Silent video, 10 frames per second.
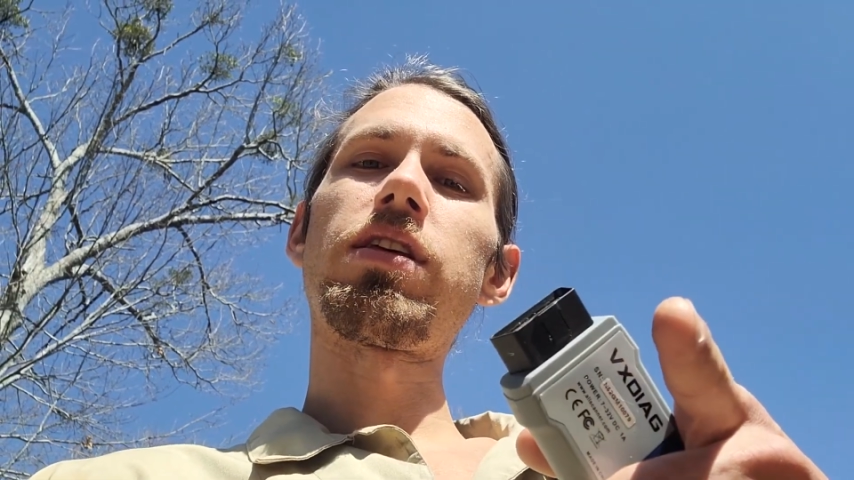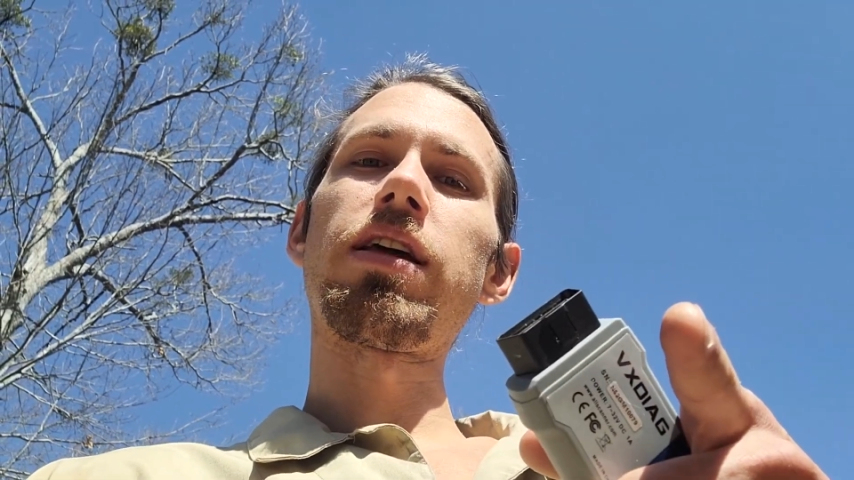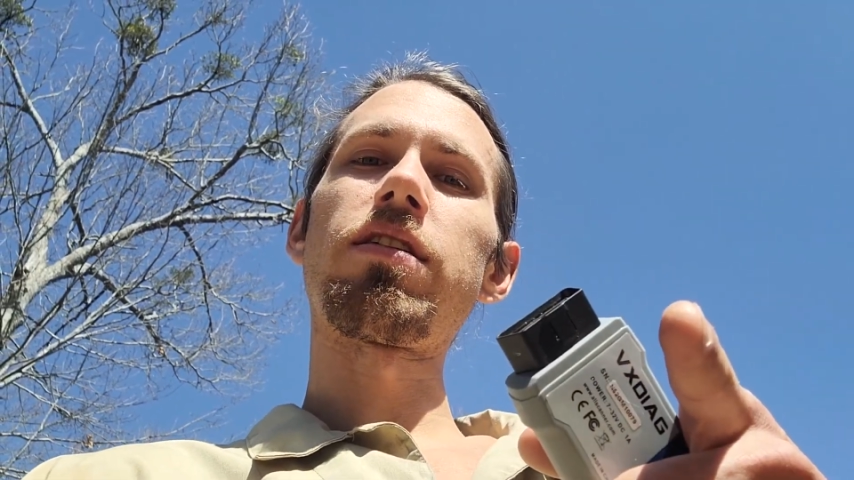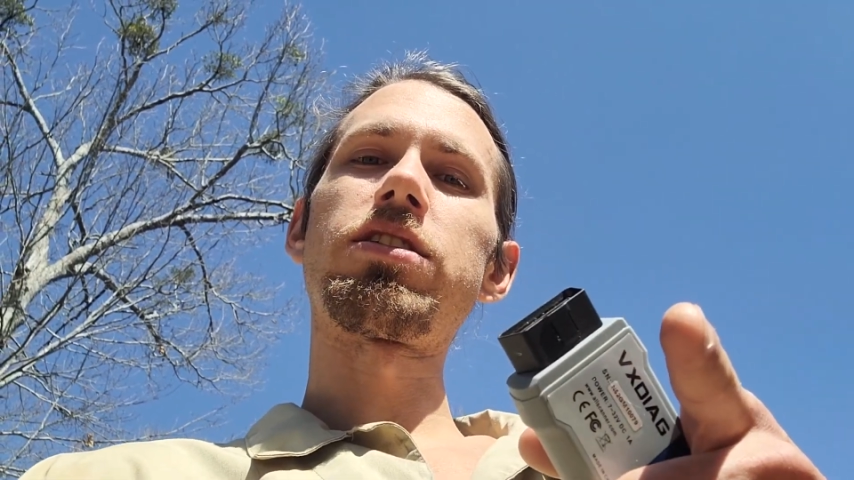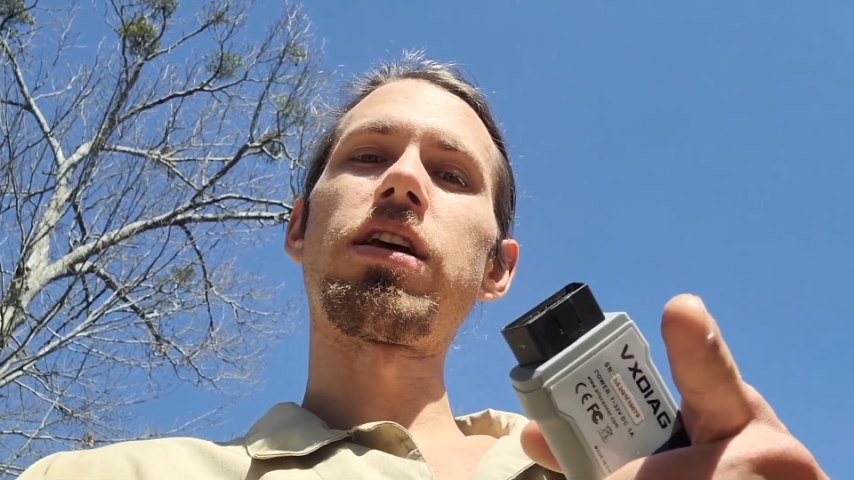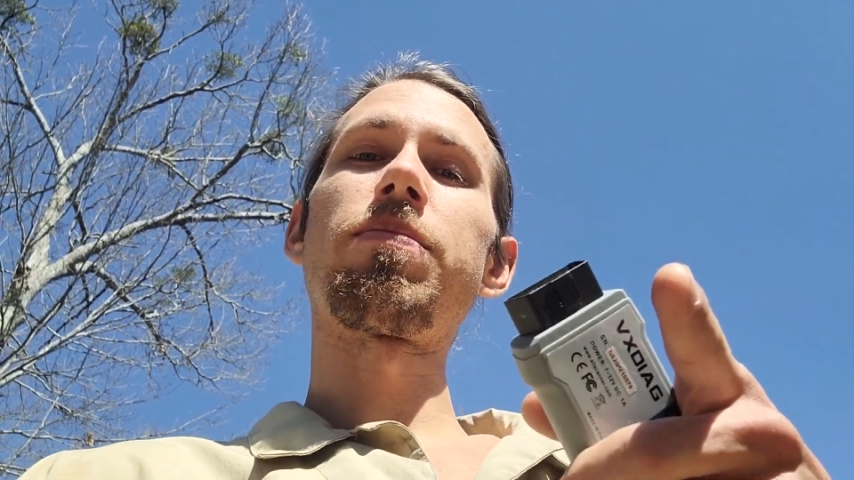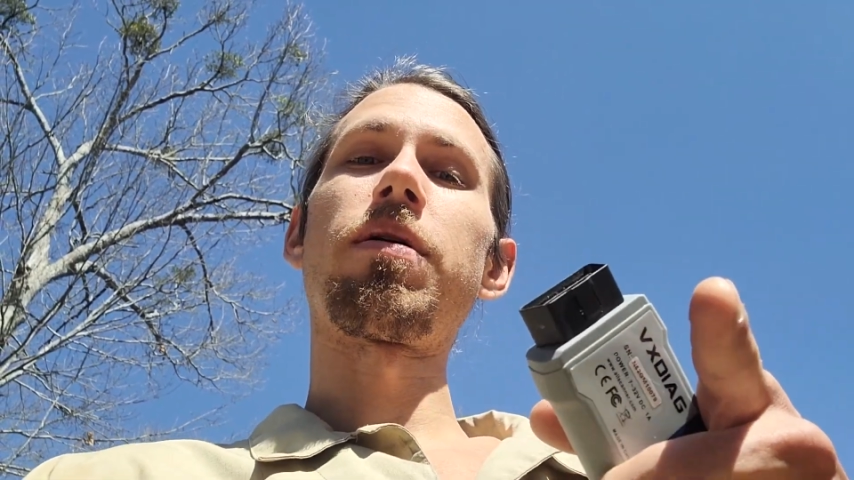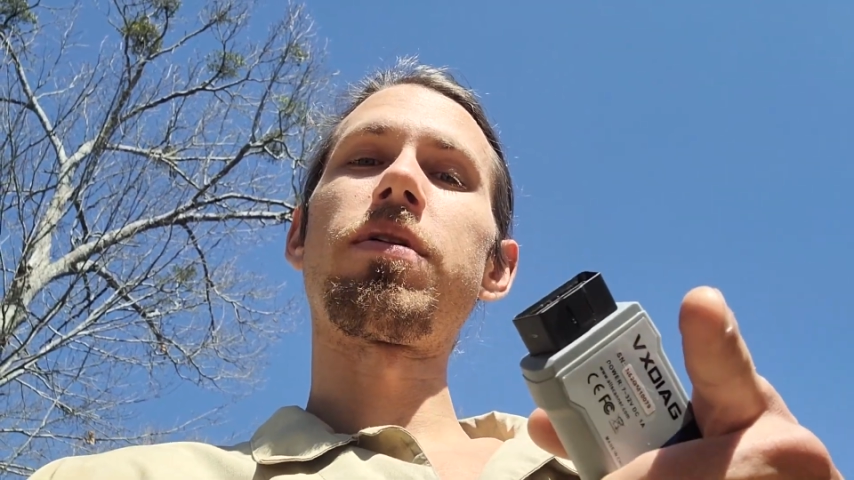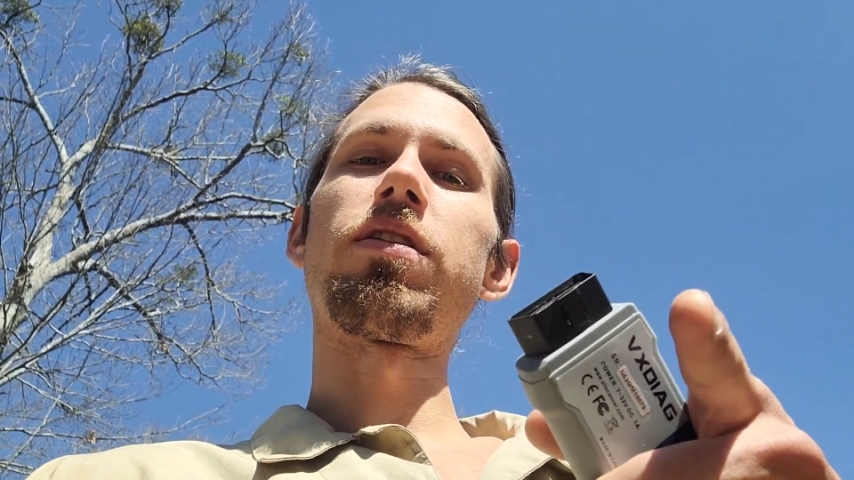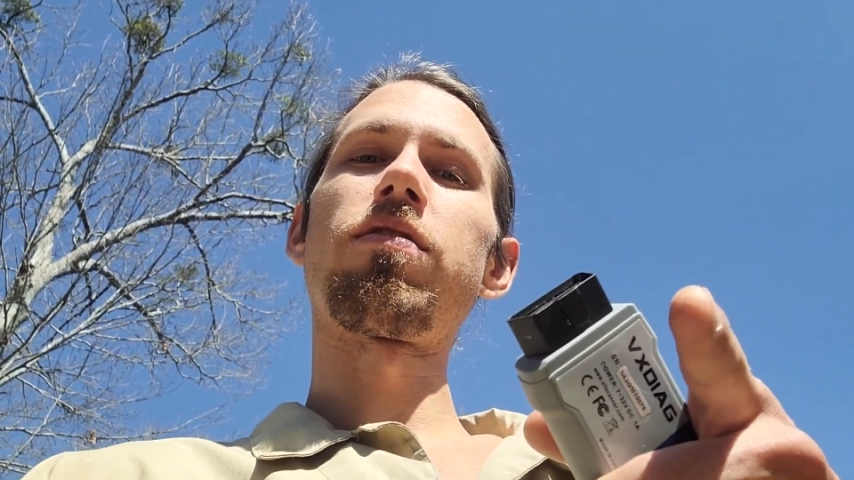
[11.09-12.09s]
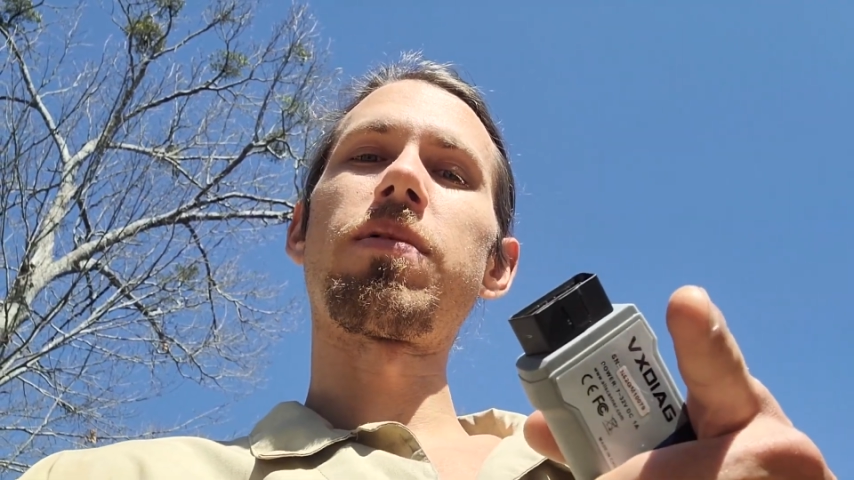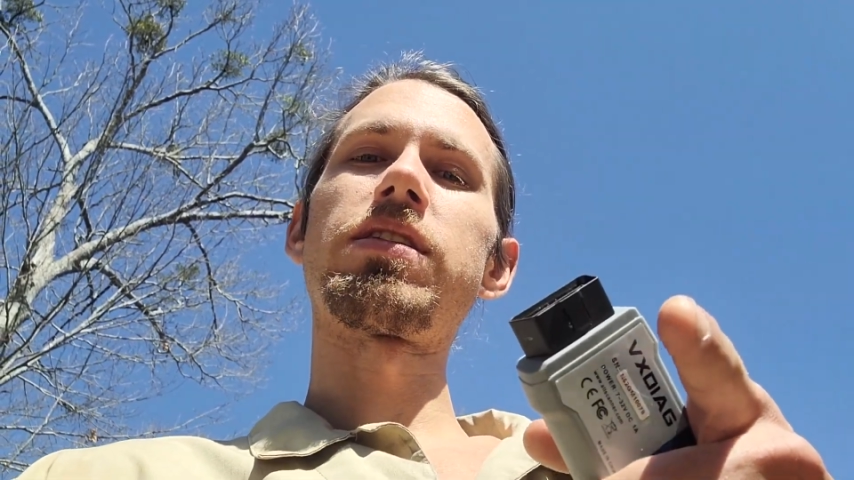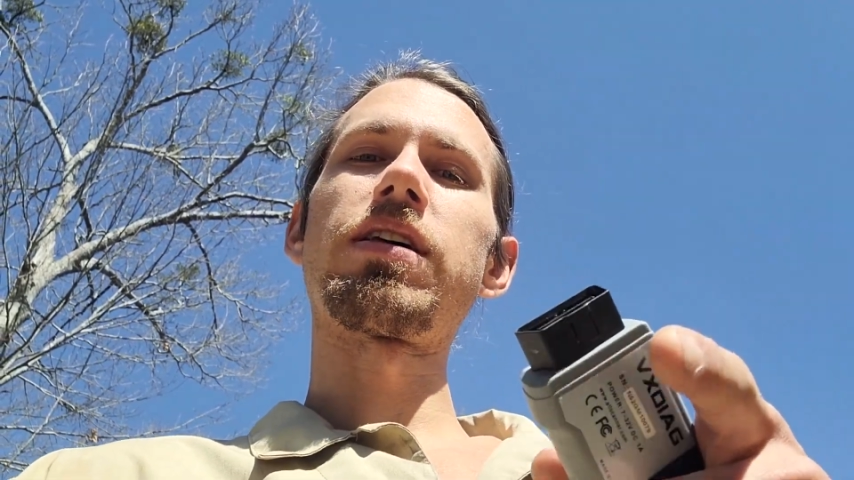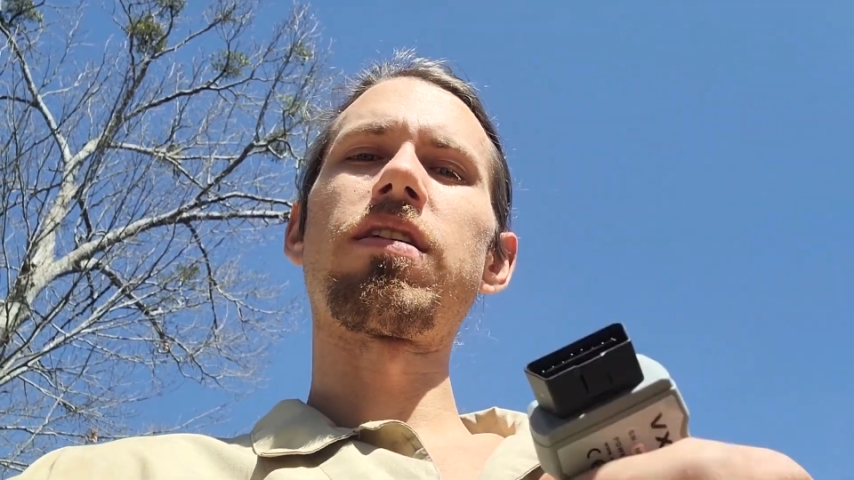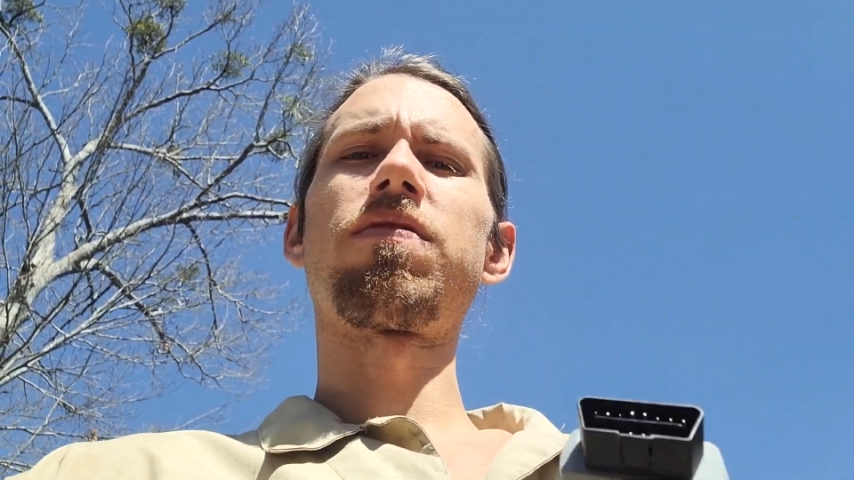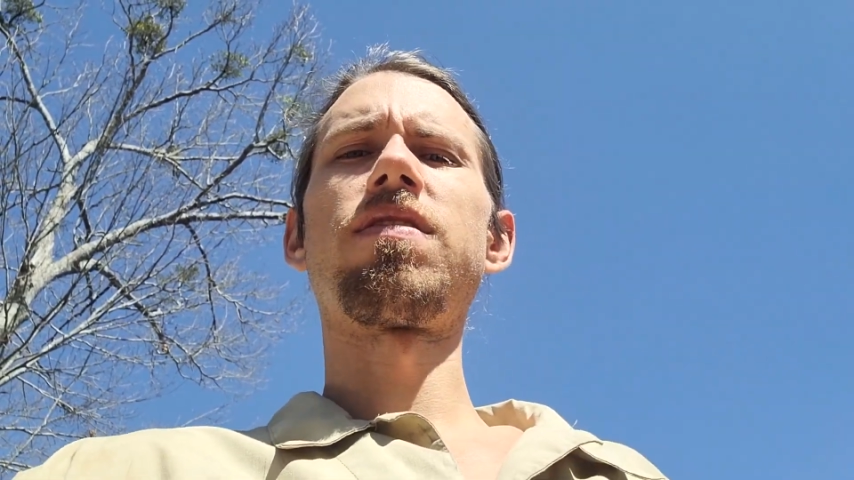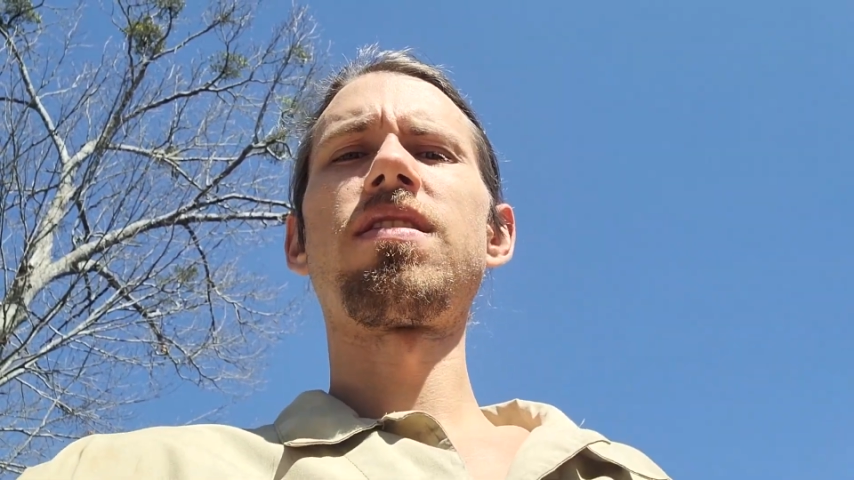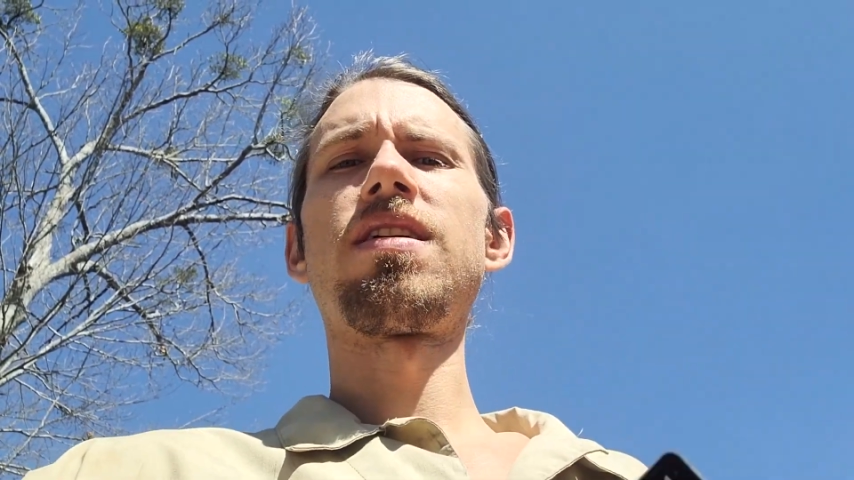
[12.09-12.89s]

dealership. I'm gonna do it myself.